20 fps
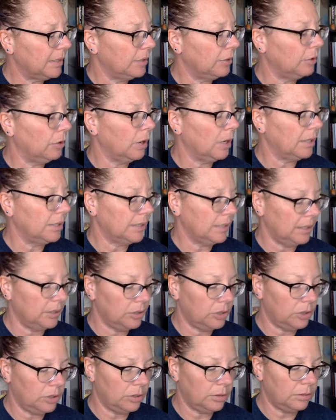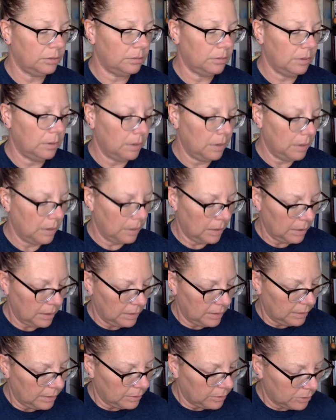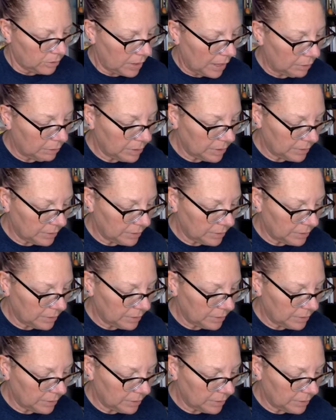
cross stitch. So that was